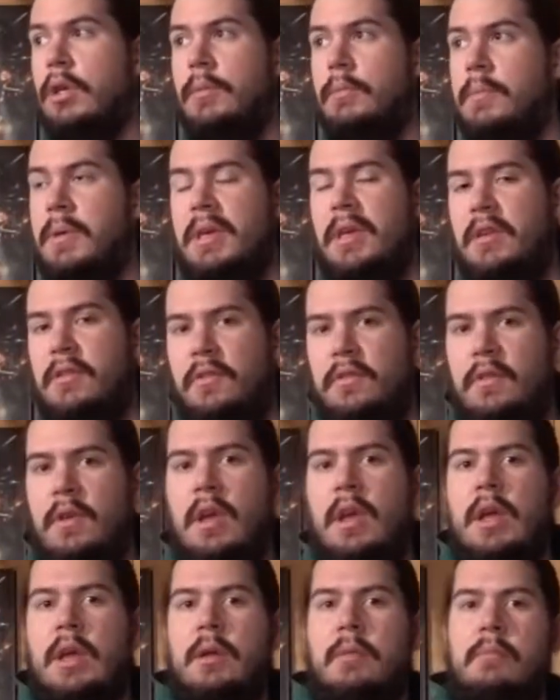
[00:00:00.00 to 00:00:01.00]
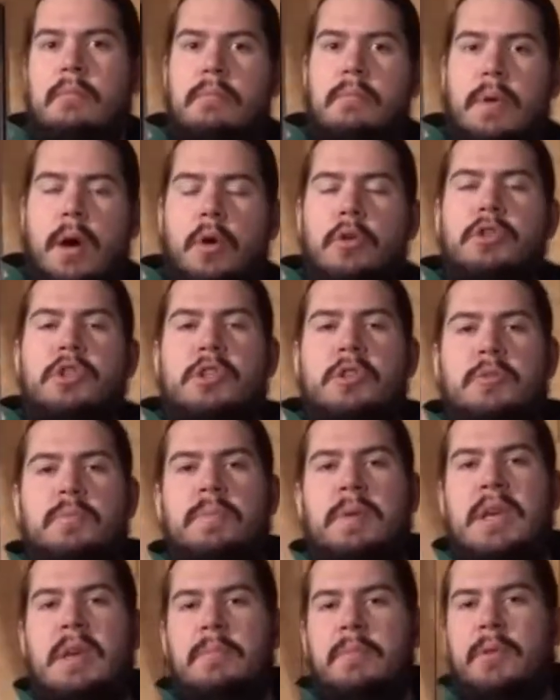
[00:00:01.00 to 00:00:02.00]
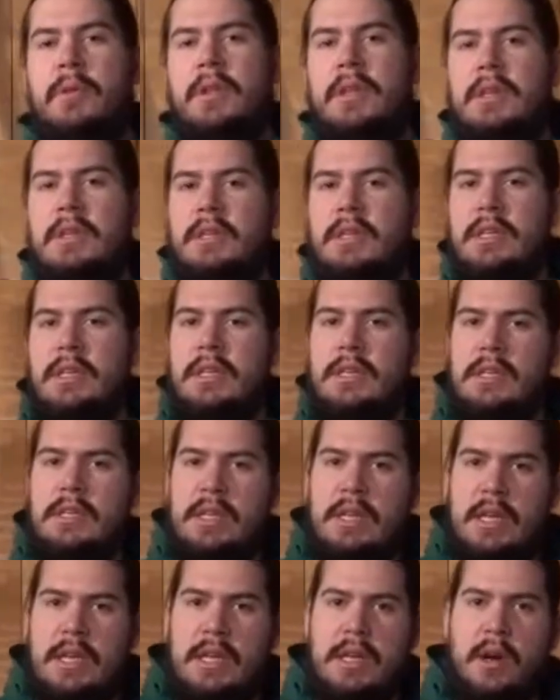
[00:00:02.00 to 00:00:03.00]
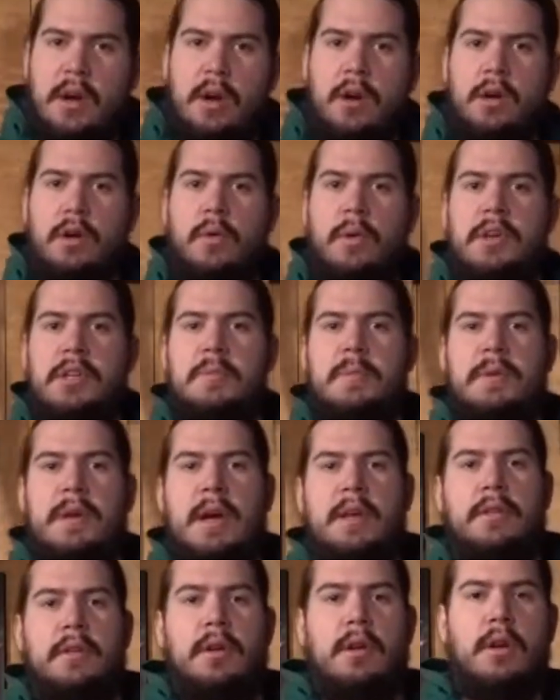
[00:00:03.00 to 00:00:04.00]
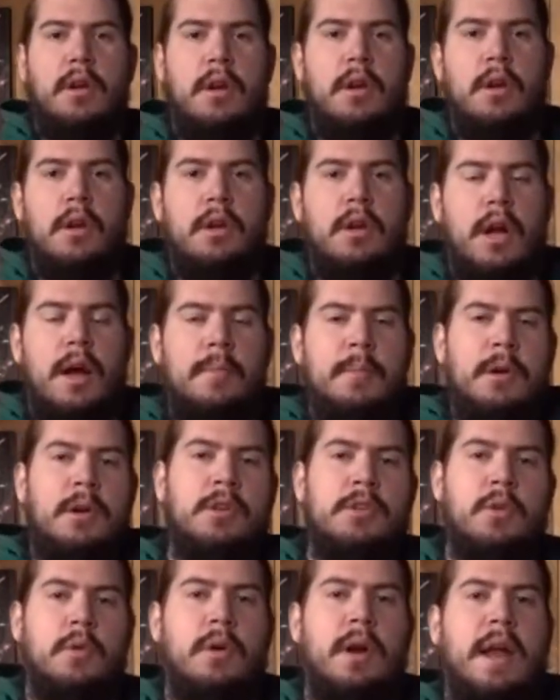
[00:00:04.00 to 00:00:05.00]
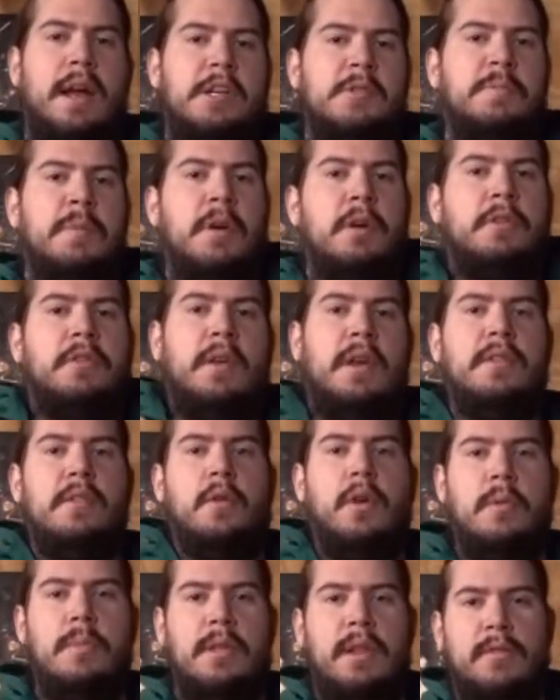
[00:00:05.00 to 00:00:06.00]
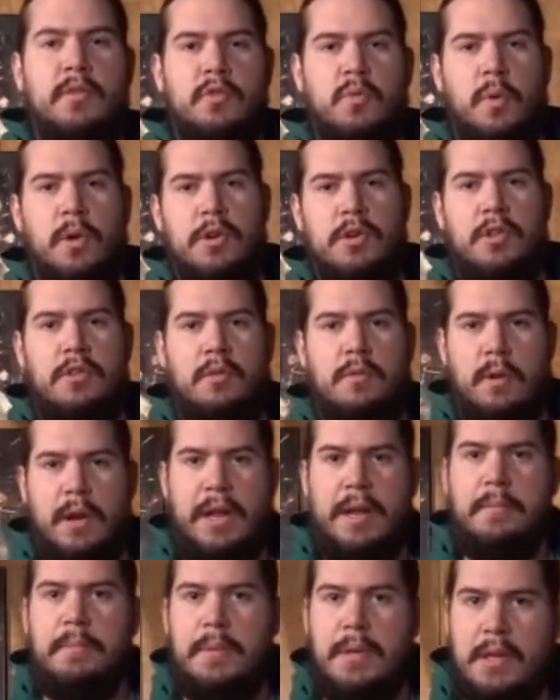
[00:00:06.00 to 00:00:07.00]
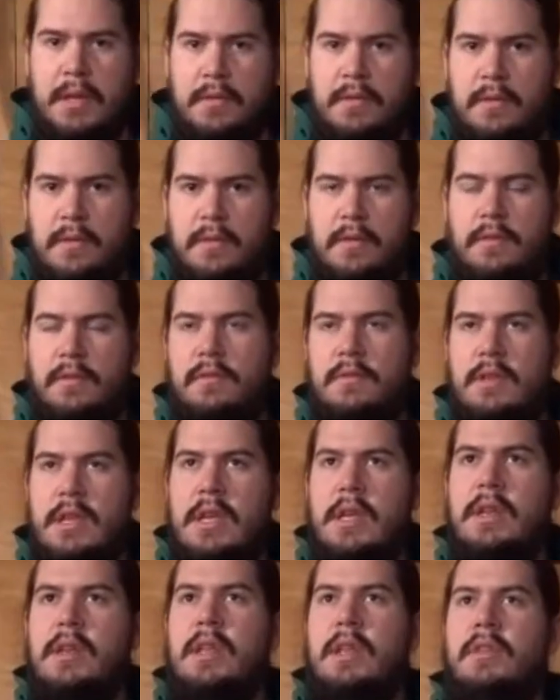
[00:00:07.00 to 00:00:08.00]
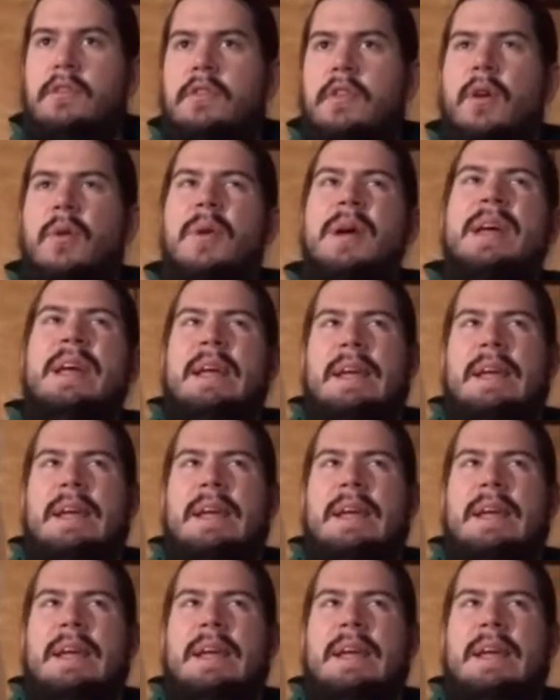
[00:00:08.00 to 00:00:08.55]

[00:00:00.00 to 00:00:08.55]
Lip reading: Because most people in D&D are going to be either commoners or experts, and they're going to be levels 1 to 3, because this is D&D. So,